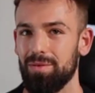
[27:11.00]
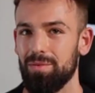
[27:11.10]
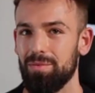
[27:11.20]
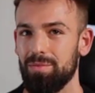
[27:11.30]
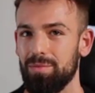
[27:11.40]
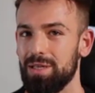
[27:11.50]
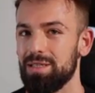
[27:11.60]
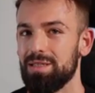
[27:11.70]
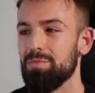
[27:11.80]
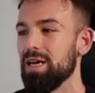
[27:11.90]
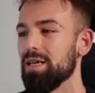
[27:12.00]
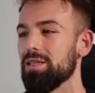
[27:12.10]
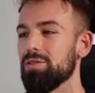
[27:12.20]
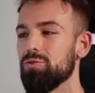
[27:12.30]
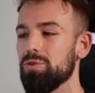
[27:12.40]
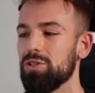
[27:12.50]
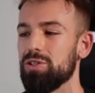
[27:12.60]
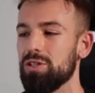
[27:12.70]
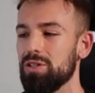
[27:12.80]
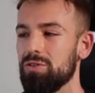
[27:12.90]
what is my
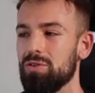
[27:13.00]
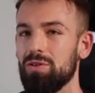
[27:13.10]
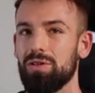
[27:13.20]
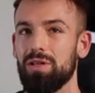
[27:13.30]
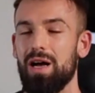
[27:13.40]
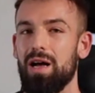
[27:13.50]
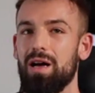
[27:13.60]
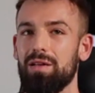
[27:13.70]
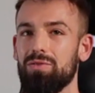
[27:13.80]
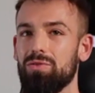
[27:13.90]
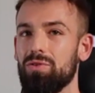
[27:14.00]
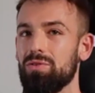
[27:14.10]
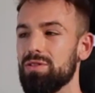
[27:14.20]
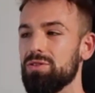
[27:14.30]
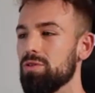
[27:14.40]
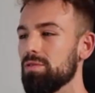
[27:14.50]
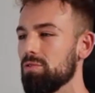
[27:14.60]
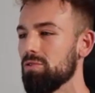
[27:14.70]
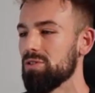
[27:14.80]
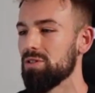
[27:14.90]
intuition or God or the
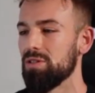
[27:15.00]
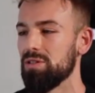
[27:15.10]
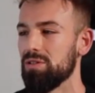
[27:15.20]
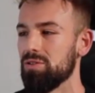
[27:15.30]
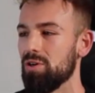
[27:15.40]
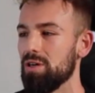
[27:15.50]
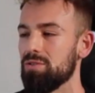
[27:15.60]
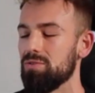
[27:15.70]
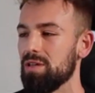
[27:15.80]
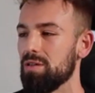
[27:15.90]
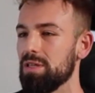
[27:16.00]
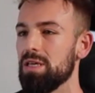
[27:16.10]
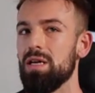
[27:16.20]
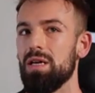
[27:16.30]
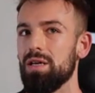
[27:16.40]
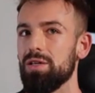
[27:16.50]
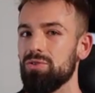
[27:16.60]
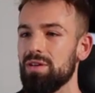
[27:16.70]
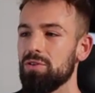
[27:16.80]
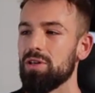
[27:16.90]
universe is trying to tell me? You
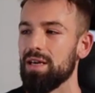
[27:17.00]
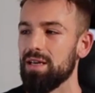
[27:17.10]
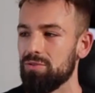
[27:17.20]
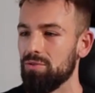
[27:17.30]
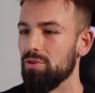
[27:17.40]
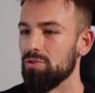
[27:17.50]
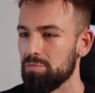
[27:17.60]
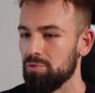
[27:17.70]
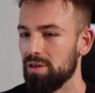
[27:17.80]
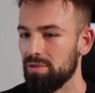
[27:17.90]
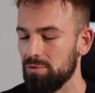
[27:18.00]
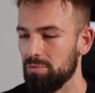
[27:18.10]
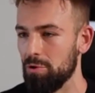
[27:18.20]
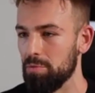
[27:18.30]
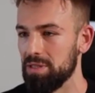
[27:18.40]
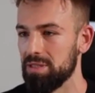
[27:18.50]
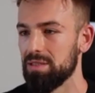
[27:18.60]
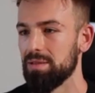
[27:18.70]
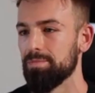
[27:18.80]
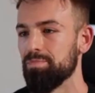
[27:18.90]
never get to those breakthrough moments.
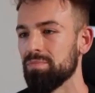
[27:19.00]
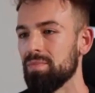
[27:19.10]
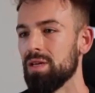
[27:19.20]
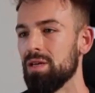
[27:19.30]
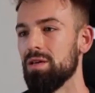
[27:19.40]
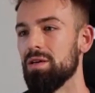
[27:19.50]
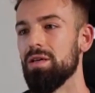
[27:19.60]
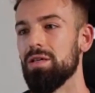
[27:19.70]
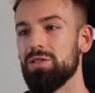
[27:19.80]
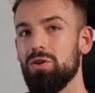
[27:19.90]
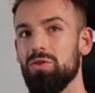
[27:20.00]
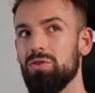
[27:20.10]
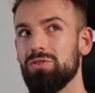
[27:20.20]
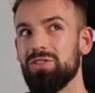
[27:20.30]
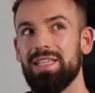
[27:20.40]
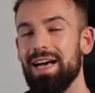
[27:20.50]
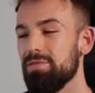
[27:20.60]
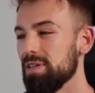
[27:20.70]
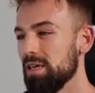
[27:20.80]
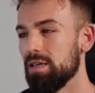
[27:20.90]
So just
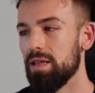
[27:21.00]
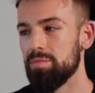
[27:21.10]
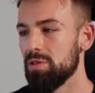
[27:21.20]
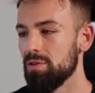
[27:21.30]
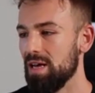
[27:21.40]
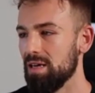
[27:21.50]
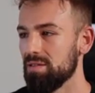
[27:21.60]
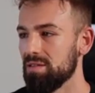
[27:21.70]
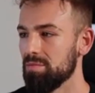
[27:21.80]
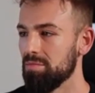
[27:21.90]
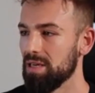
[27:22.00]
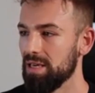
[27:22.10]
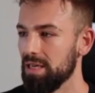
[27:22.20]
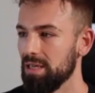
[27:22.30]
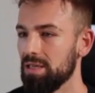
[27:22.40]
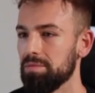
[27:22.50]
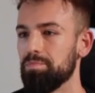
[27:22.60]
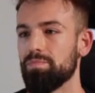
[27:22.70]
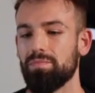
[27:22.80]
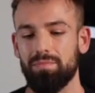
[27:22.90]
having a glimpse of that in the beginning
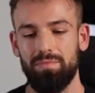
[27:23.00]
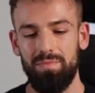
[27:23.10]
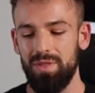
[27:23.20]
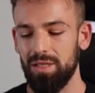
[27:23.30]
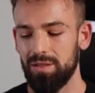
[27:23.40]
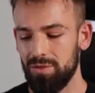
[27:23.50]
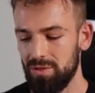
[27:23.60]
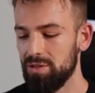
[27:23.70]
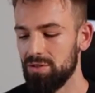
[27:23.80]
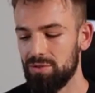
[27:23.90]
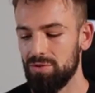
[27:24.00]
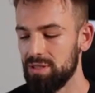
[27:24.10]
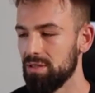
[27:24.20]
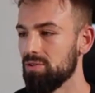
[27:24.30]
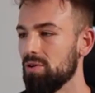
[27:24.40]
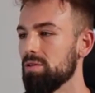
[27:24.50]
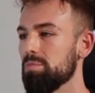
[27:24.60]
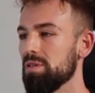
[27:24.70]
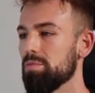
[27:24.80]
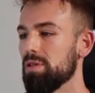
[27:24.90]
and continuing to listen to other
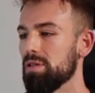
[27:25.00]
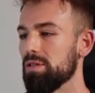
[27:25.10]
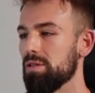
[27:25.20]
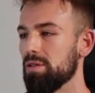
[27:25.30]
people and